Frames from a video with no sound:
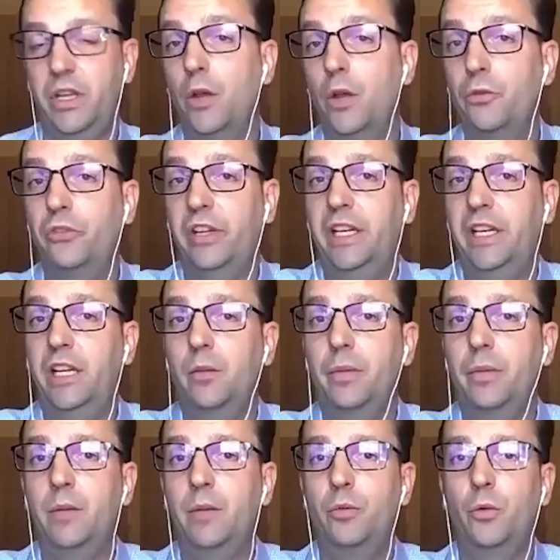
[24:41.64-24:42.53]
senior
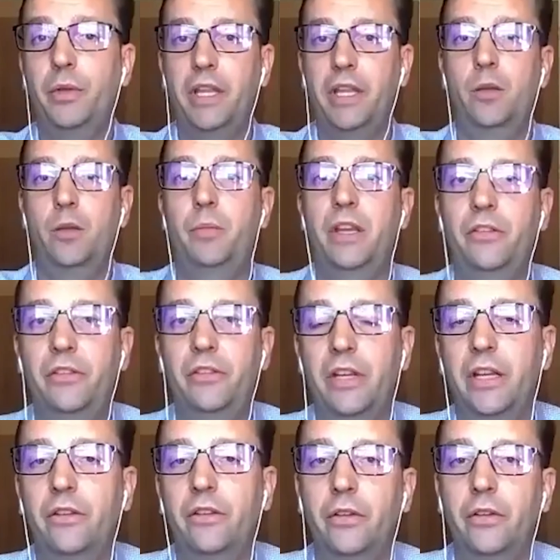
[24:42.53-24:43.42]
people within the
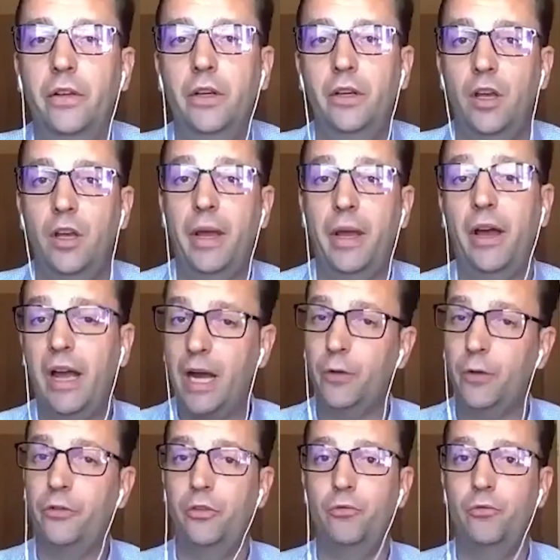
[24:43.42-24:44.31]
business about how
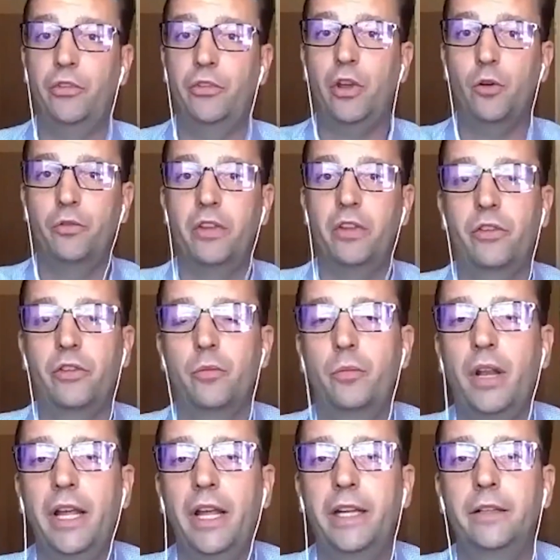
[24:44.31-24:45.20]
to resolve this
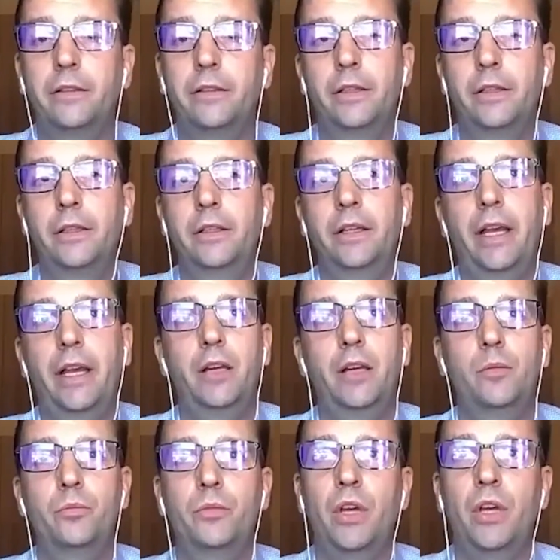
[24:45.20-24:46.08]
complaint,
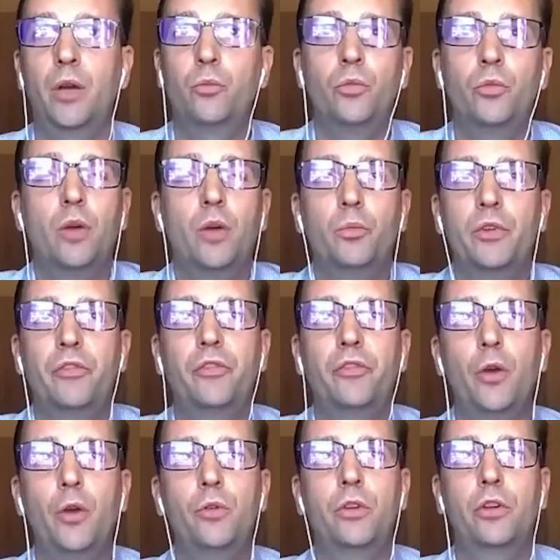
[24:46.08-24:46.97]
and we
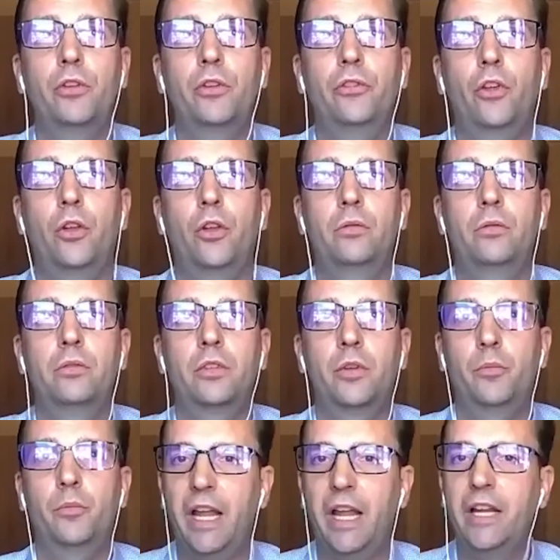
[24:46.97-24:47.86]
focus on
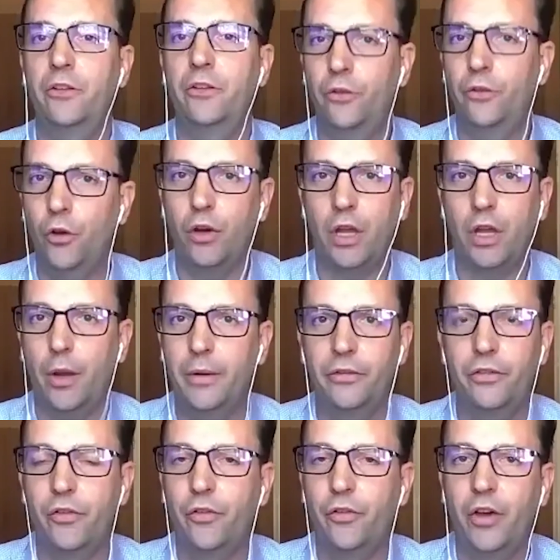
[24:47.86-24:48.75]
complaints not going
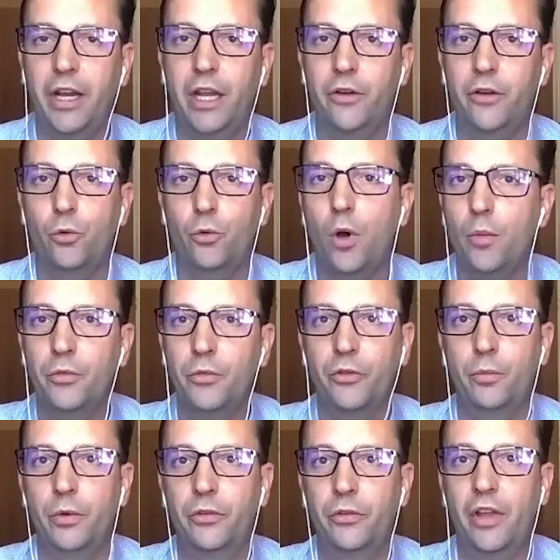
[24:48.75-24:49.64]
to the Financial
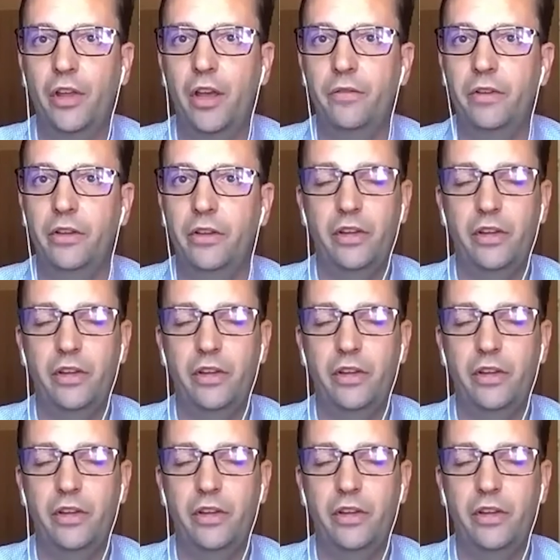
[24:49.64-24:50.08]
Ombudsman Service.